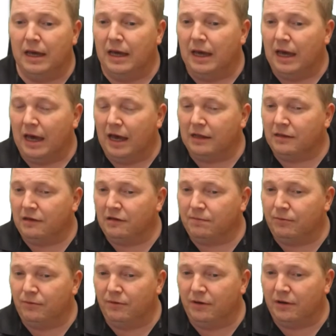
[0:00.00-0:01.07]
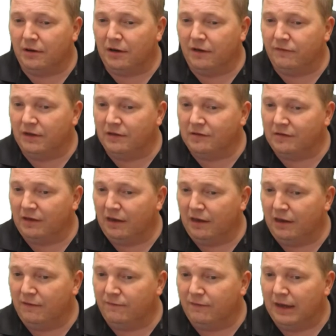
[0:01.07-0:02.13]
At this point, I've hit
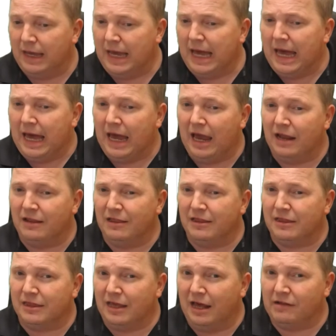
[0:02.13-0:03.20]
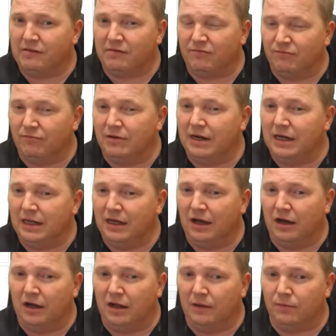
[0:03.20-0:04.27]
save, and that's really
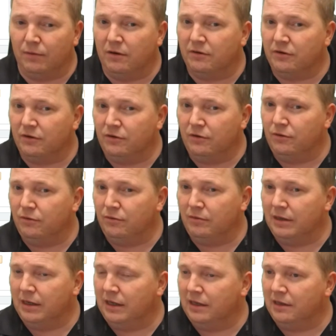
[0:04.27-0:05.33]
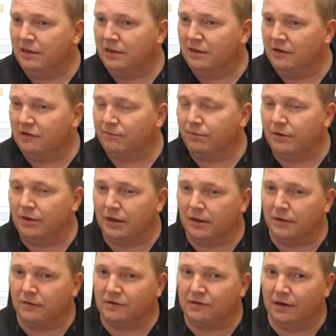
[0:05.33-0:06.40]
all we're going to do in this
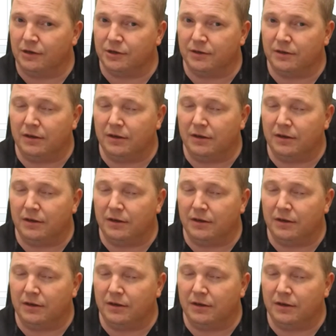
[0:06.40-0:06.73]
particular session.